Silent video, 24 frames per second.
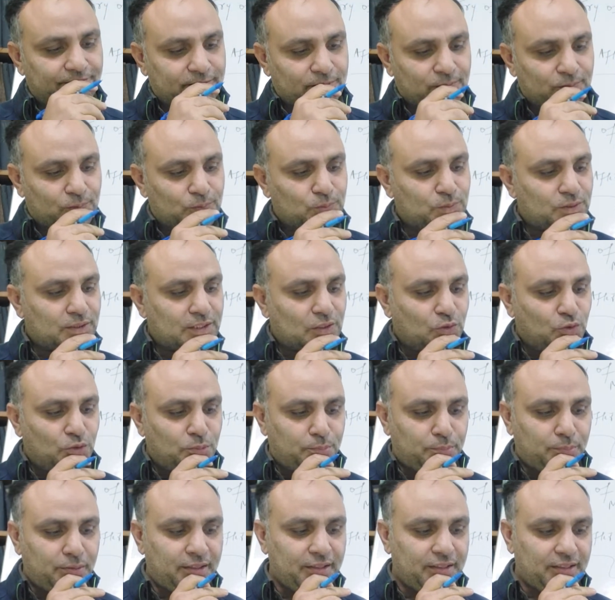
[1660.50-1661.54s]
goes
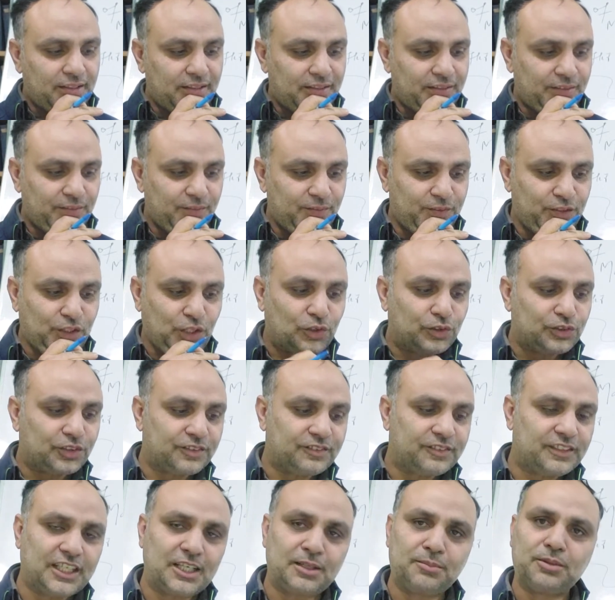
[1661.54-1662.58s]
out Berkeley without
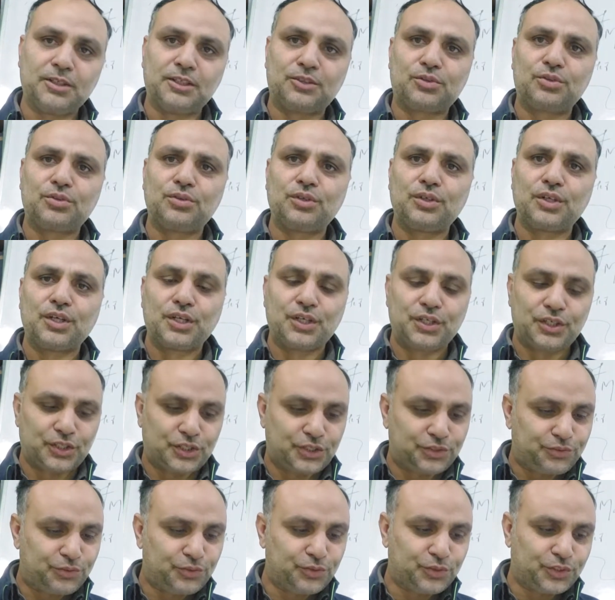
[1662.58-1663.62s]
being able to
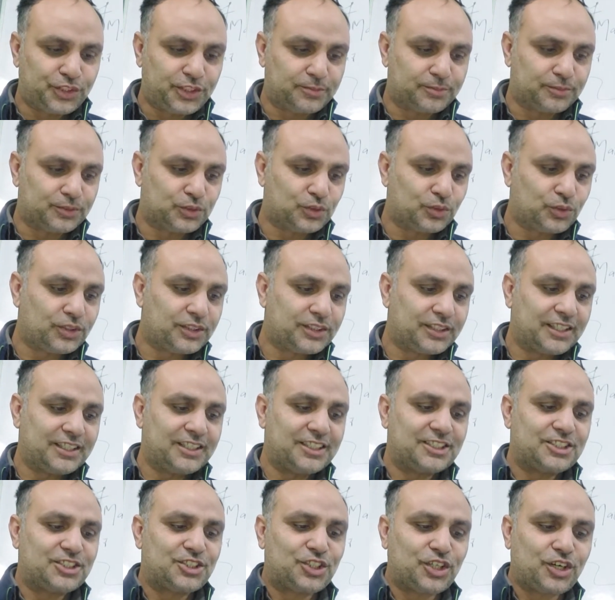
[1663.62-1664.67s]
refute him. So, in the
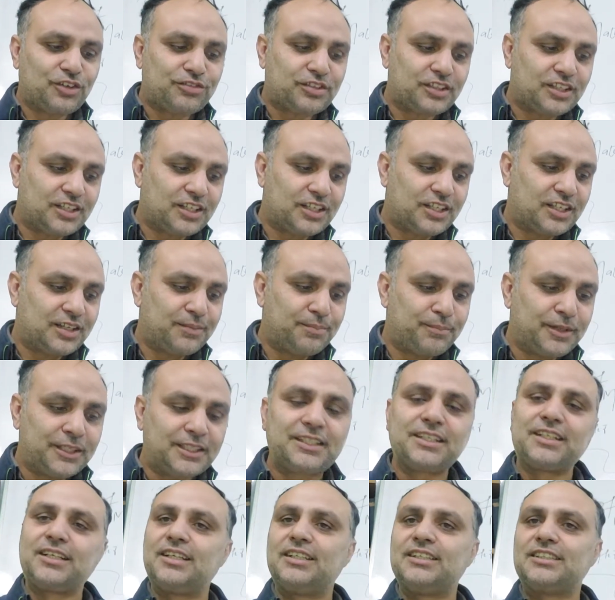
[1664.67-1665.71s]
history of
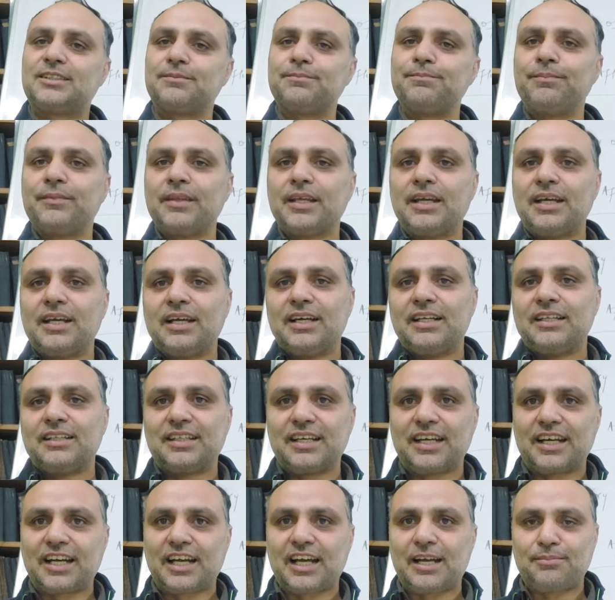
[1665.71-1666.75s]
materialism,
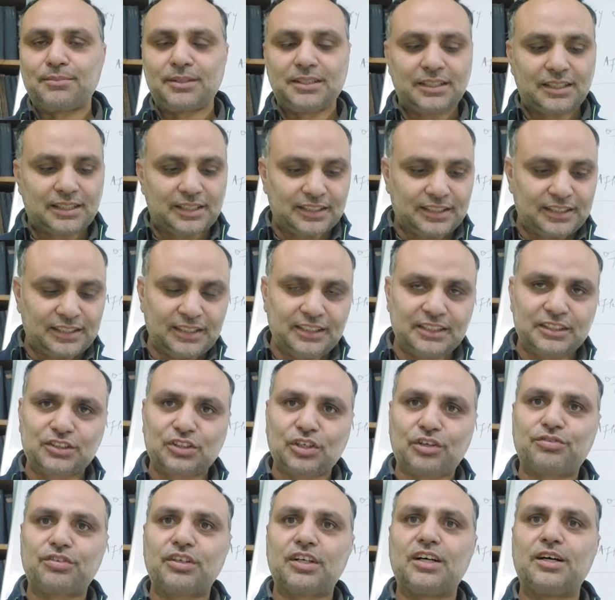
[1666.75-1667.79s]
there have been critiques
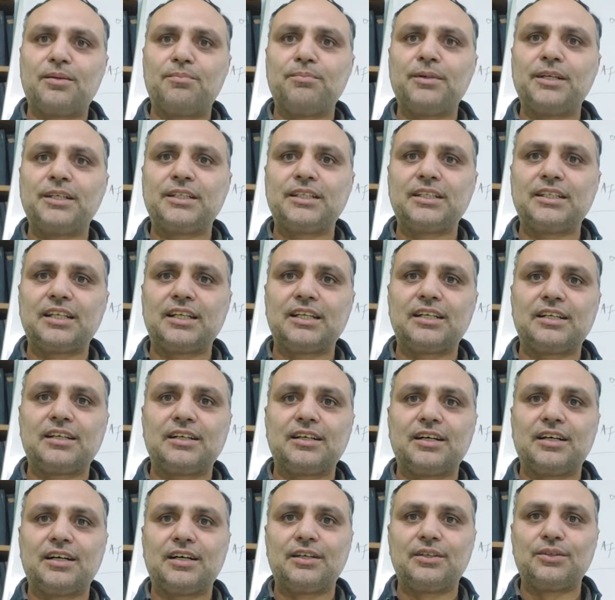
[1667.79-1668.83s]
of material
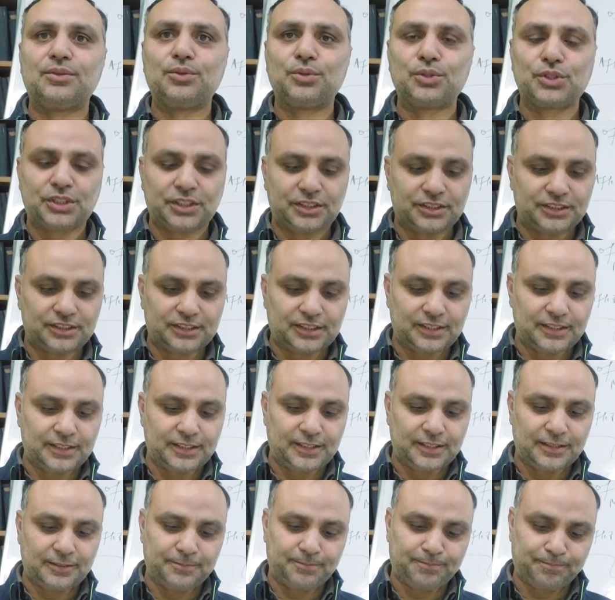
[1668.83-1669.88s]
notions,
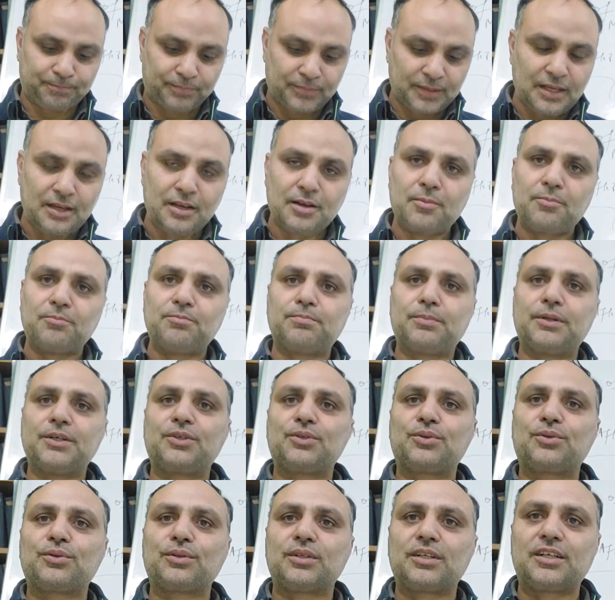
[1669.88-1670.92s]

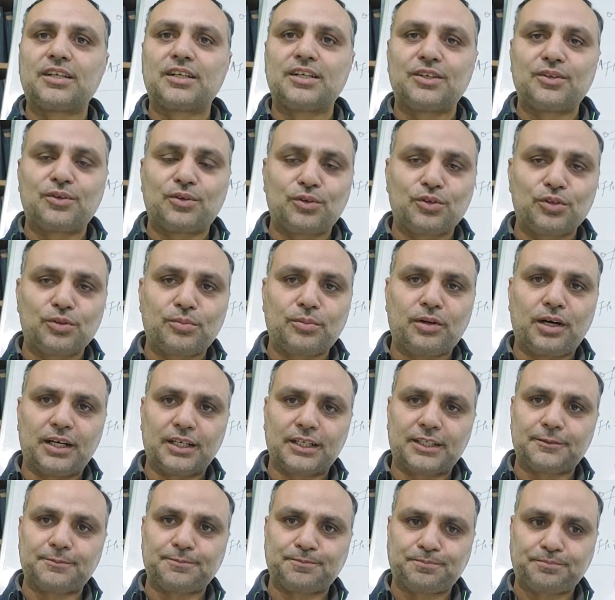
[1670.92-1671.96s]
particularly
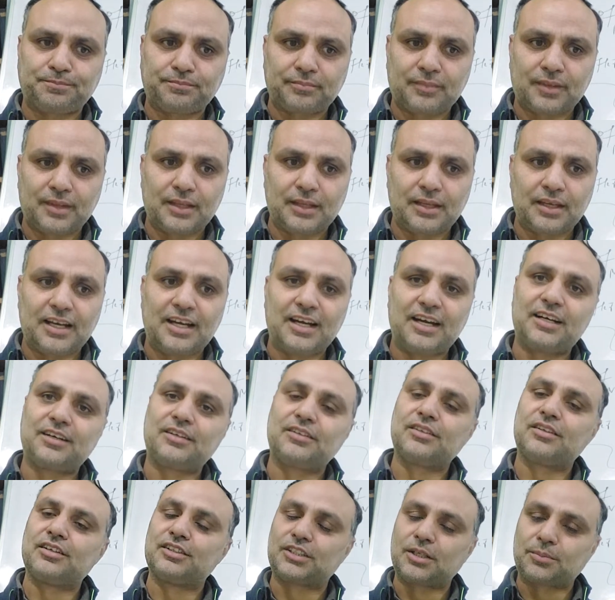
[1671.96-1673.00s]
Holbach,
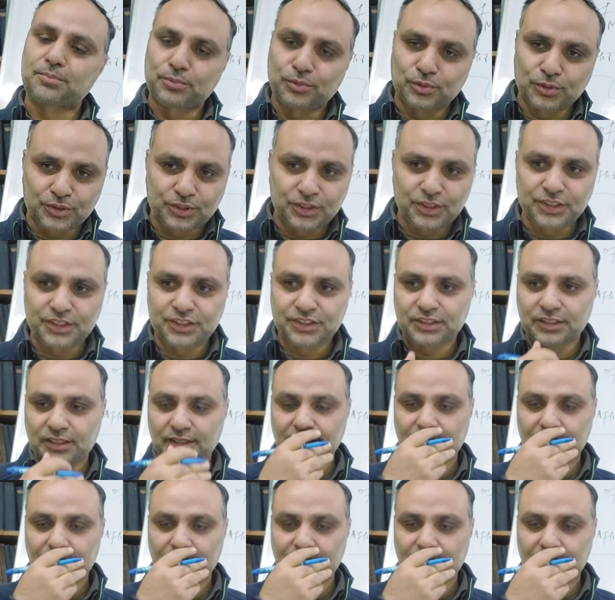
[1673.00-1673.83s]
and supporters,